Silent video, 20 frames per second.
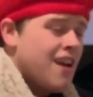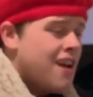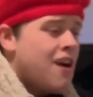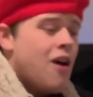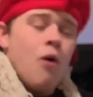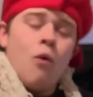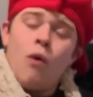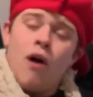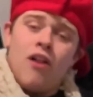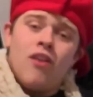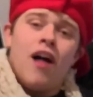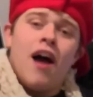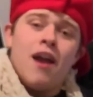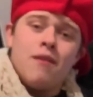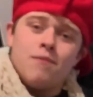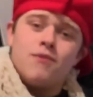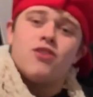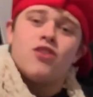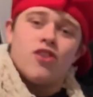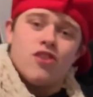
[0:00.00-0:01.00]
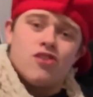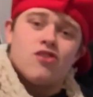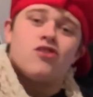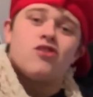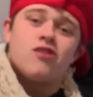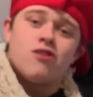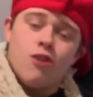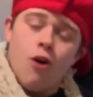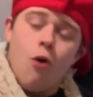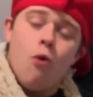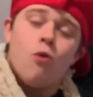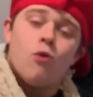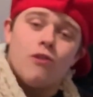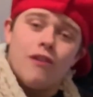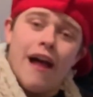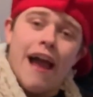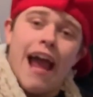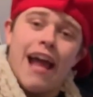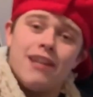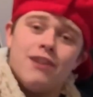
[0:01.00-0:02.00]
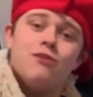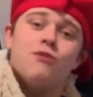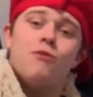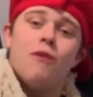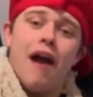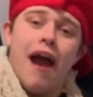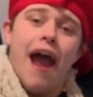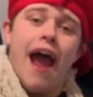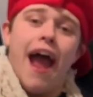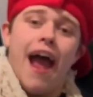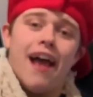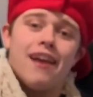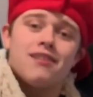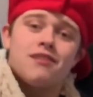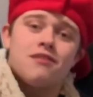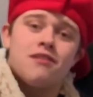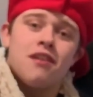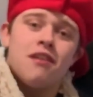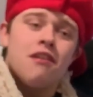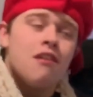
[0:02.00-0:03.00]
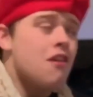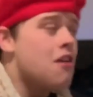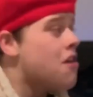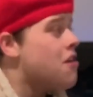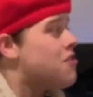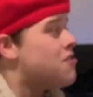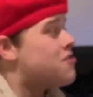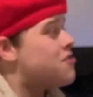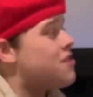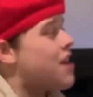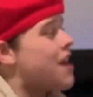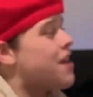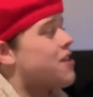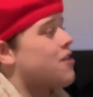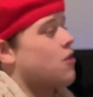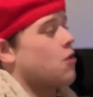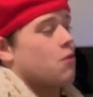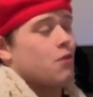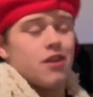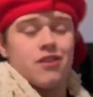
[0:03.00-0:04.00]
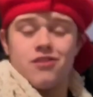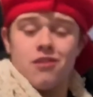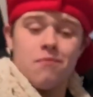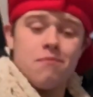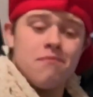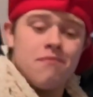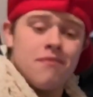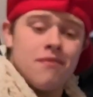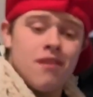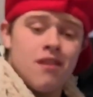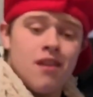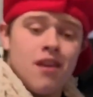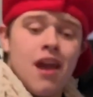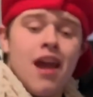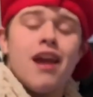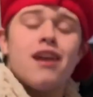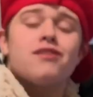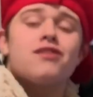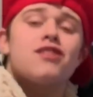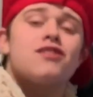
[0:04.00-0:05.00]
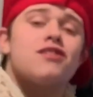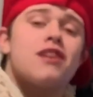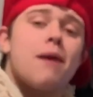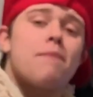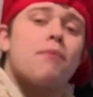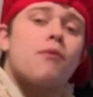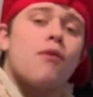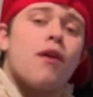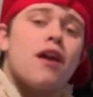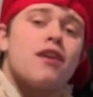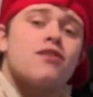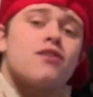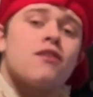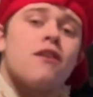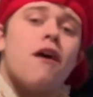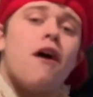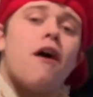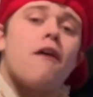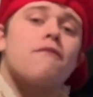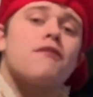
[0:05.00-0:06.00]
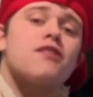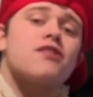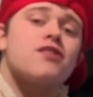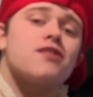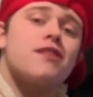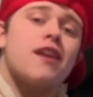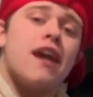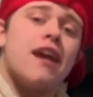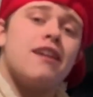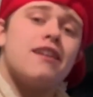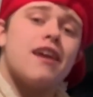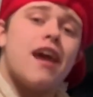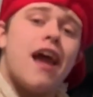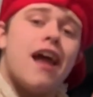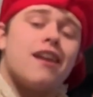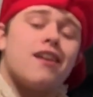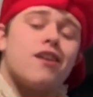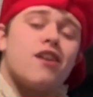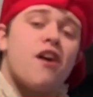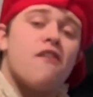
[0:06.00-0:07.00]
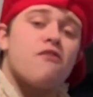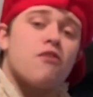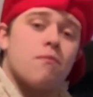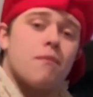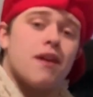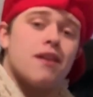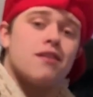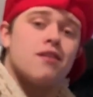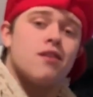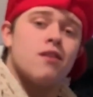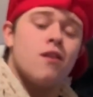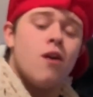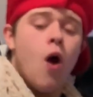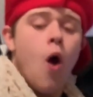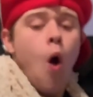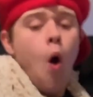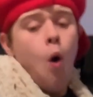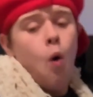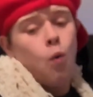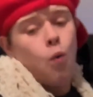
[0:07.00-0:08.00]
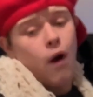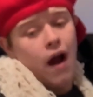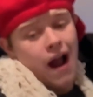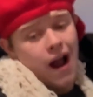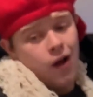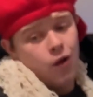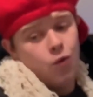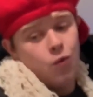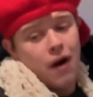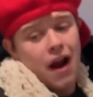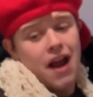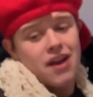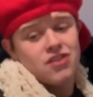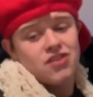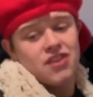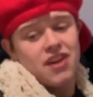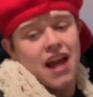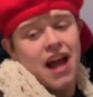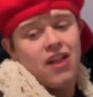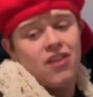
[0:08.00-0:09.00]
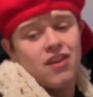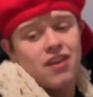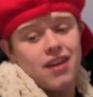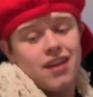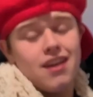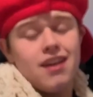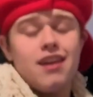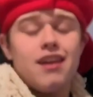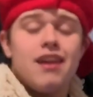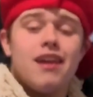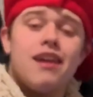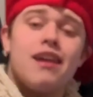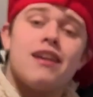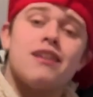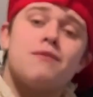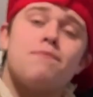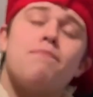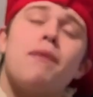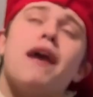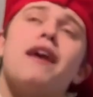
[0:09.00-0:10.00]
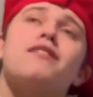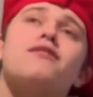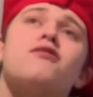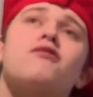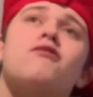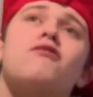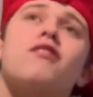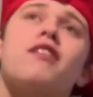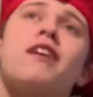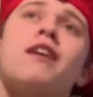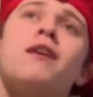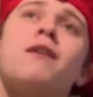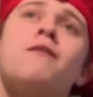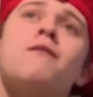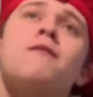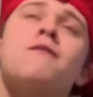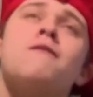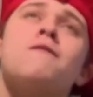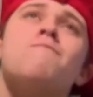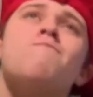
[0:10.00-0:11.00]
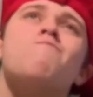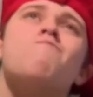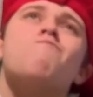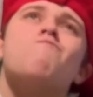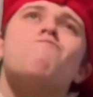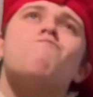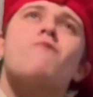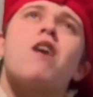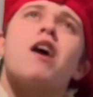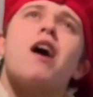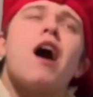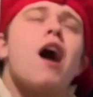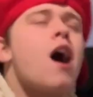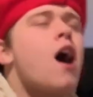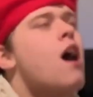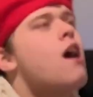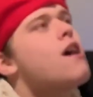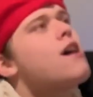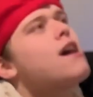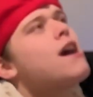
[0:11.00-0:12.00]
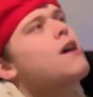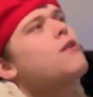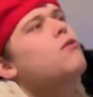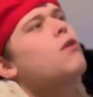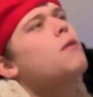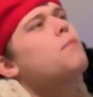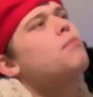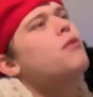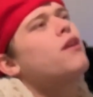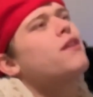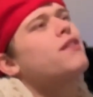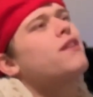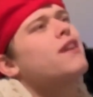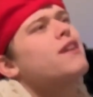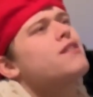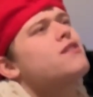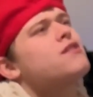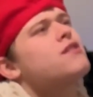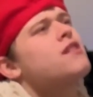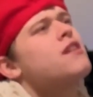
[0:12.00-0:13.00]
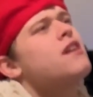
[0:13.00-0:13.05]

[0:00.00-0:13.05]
Well, I'm just so glad you asked. Secularism is the separation of the state and government, while rationality is basically, how do I put this?